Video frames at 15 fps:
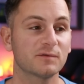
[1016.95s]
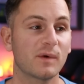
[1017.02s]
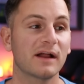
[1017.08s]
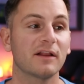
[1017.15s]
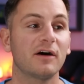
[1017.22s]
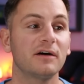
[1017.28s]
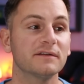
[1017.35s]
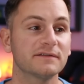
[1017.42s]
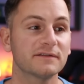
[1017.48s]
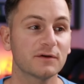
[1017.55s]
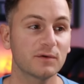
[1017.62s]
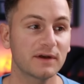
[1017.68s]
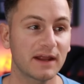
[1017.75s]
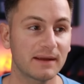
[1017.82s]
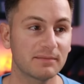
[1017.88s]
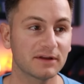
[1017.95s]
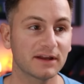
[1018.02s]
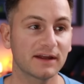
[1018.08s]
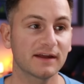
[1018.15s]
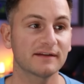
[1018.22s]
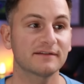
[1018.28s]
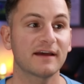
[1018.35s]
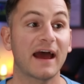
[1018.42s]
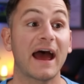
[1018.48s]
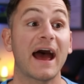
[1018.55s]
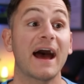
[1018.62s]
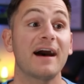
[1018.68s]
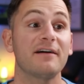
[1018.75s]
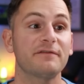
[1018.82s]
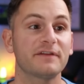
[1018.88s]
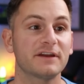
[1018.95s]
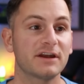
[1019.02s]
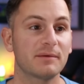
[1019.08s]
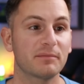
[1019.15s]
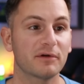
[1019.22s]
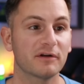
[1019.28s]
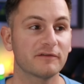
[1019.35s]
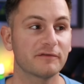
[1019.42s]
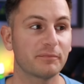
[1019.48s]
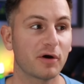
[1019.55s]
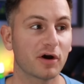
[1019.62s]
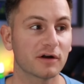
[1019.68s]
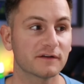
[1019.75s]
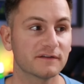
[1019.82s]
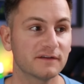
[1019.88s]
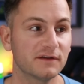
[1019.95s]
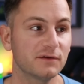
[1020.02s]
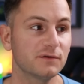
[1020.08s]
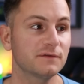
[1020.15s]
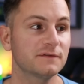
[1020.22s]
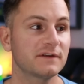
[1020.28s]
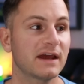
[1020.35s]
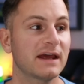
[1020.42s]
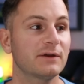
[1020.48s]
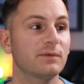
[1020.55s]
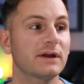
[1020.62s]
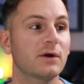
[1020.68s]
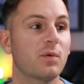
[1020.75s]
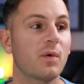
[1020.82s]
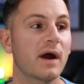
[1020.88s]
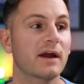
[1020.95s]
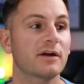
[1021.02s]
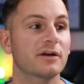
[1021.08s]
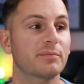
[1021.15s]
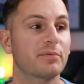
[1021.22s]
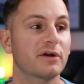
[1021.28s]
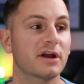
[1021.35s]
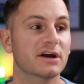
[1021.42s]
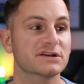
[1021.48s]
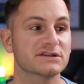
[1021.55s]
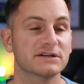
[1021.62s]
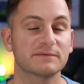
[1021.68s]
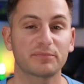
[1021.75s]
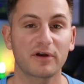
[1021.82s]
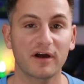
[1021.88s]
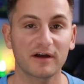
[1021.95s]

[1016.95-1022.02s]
while also enabling it to halve the number of parts used and required production